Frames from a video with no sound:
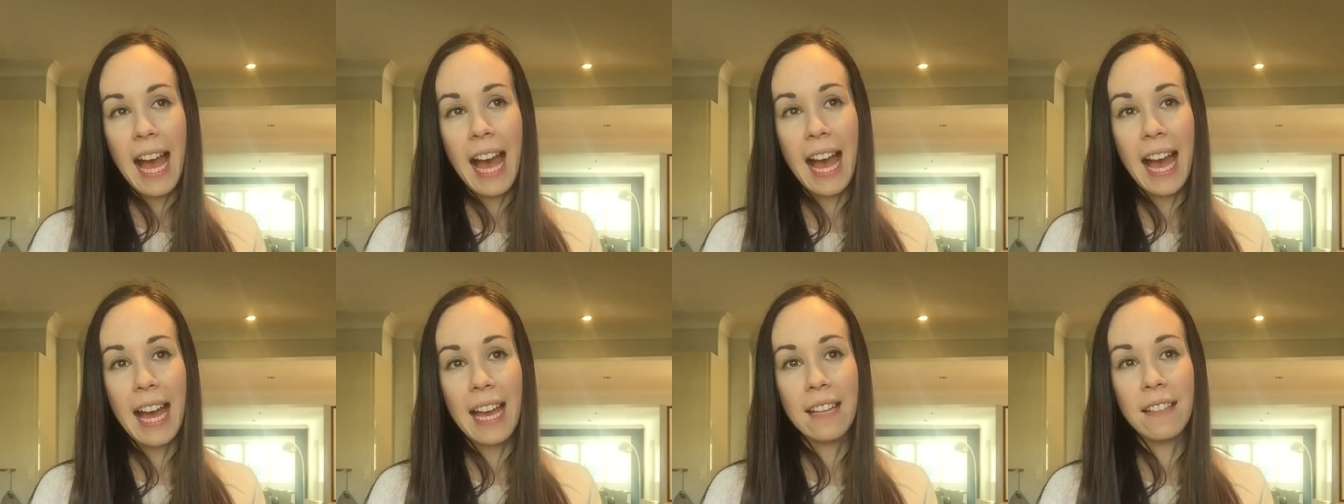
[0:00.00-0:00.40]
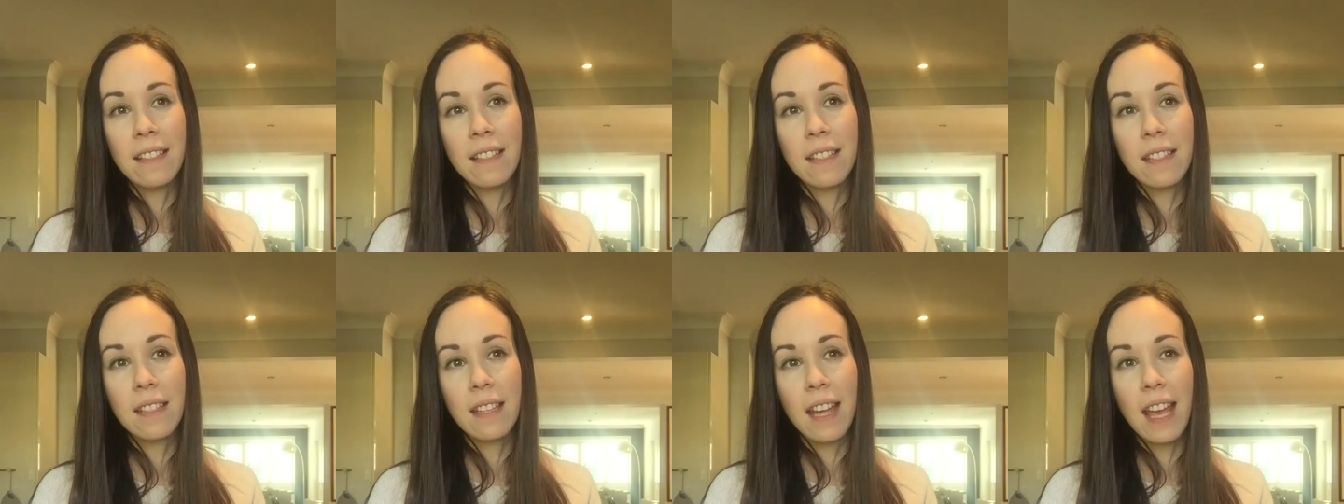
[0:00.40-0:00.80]

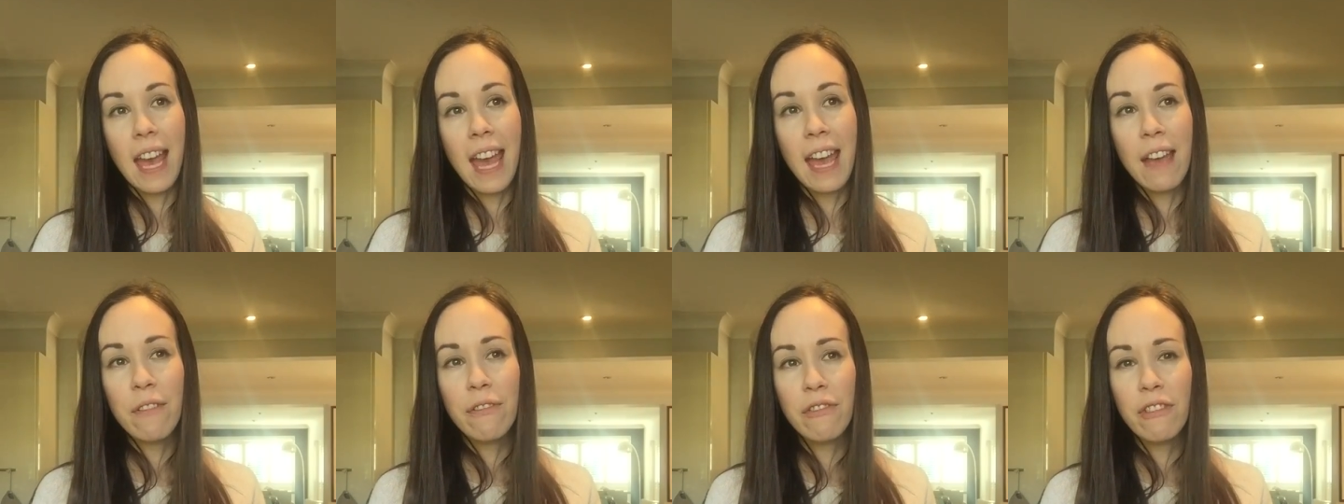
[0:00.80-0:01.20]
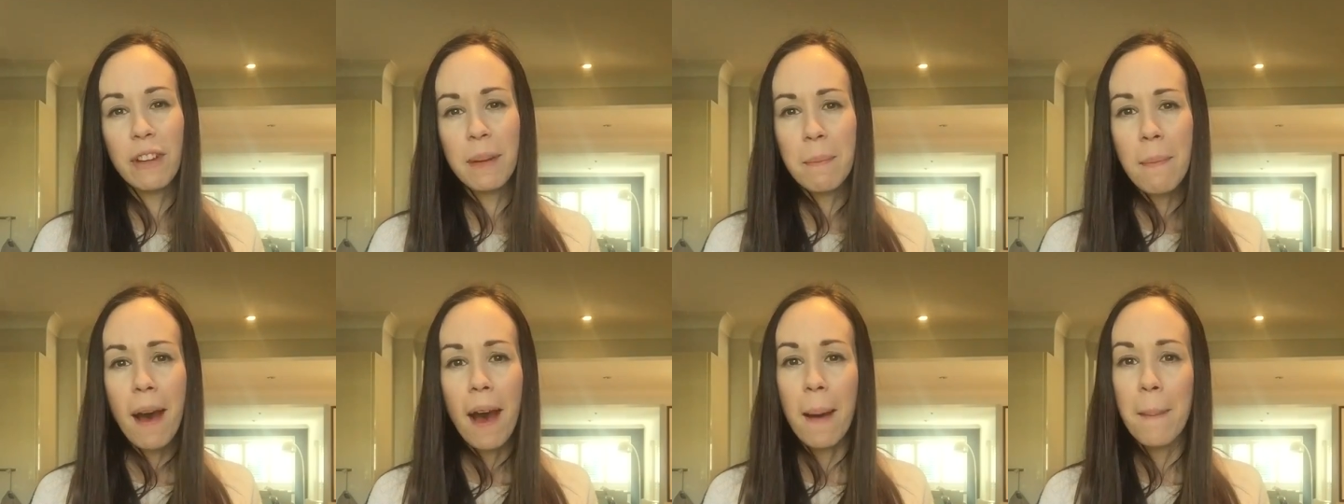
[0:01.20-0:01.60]
And
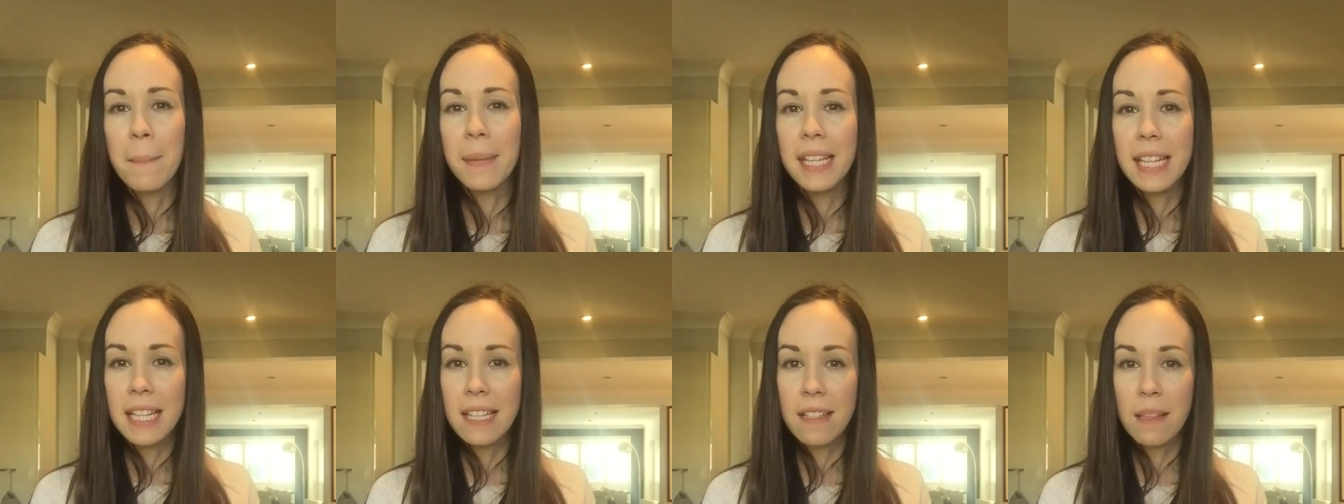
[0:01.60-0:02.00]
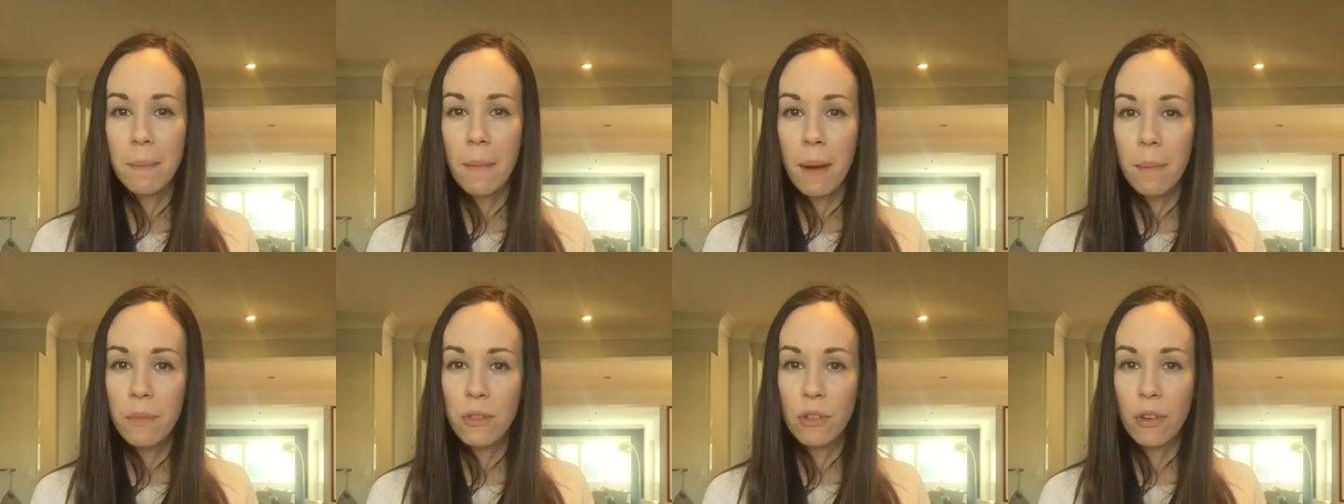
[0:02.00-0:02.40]
every mum needs a
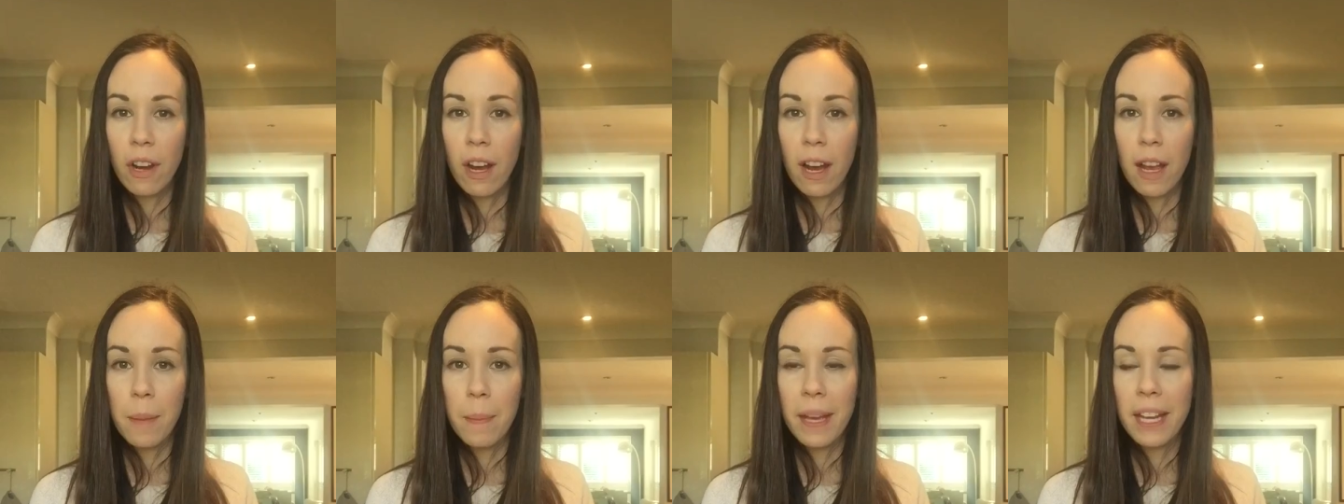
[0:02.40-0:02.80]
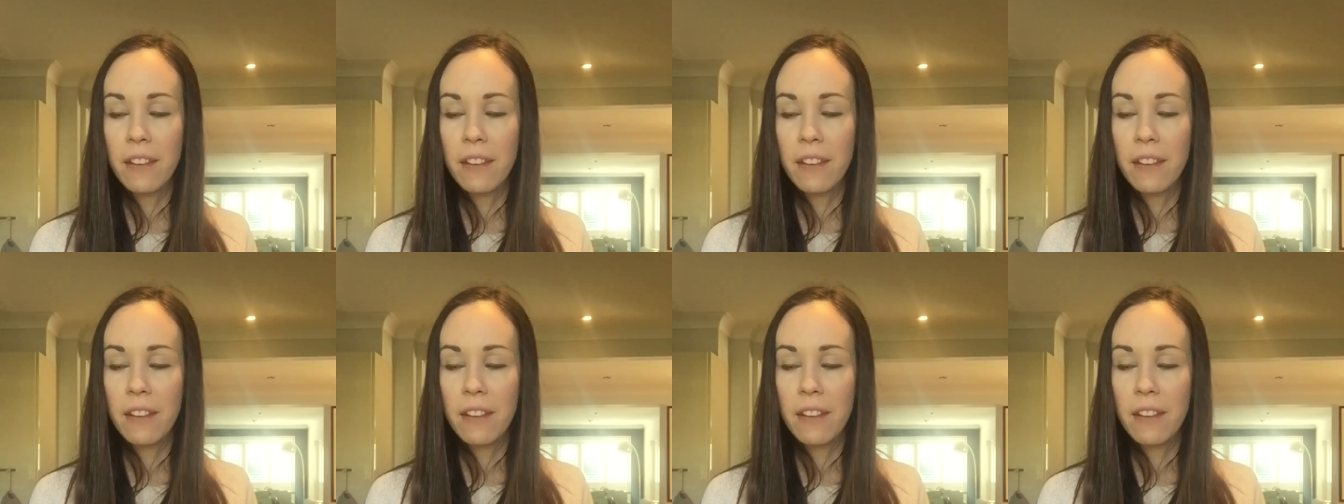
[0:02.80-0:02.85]
mum tribe.